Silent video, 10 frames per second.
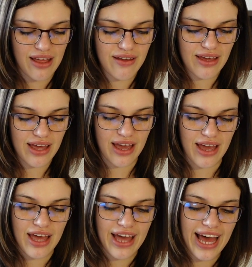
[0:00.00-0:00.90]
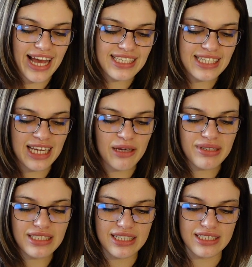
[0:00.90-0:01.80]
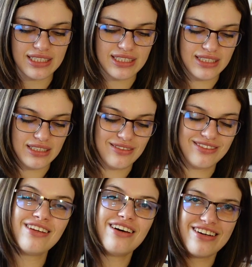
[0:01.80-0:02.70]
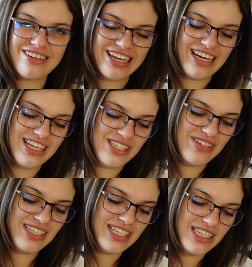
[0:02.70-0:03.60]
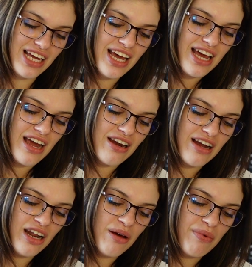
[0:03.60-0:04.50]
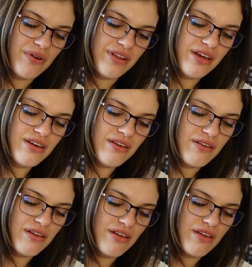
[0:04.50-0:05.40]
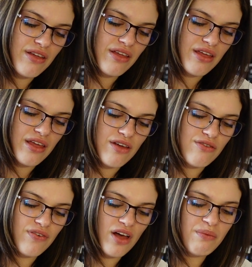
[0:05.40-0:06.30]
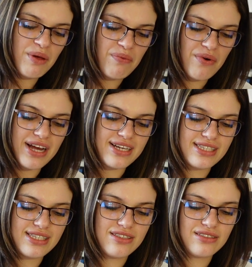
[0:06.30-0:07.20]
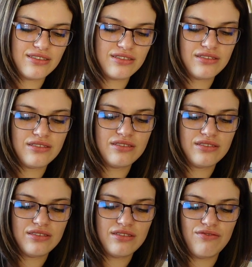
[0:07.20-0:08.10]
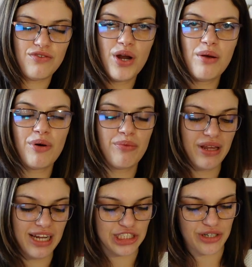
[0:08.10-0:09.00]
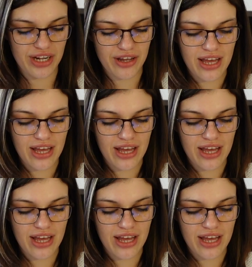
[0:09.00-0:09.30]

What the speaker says: Okay, ACE inhibitors. Oh, okay, this one is easy. Enalapril, ne? Pharmapress, very popular drug.